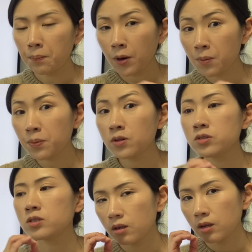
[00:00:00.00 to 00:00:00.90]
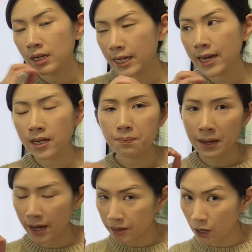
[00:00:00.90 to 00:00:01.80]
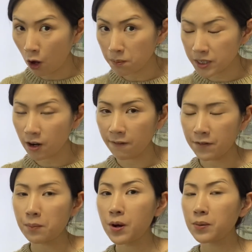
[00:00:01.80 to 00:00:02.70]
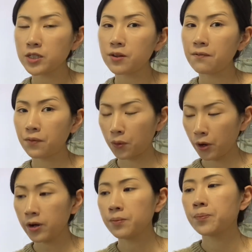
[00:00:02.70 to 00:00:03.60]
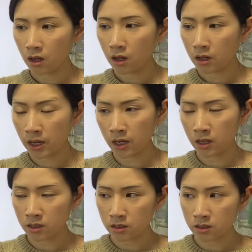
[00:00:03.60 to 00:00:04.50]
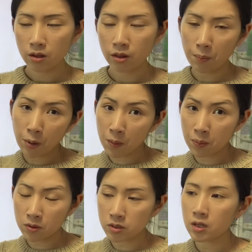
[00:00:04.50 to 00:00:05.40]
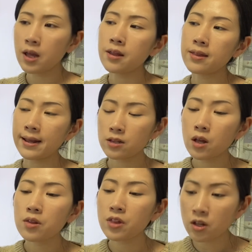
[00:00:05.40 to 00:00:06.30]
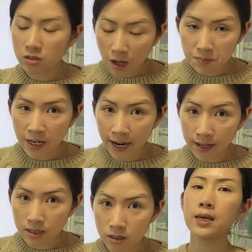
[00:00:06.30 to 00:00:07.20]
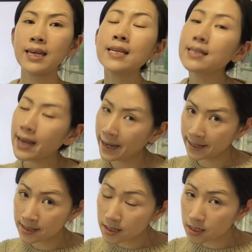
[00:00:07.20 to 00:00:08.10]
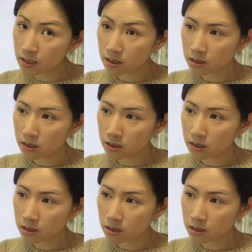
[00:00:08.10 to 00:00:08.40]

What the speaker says: purpose indicated by the object of the preposition for is the purpose that the subject intends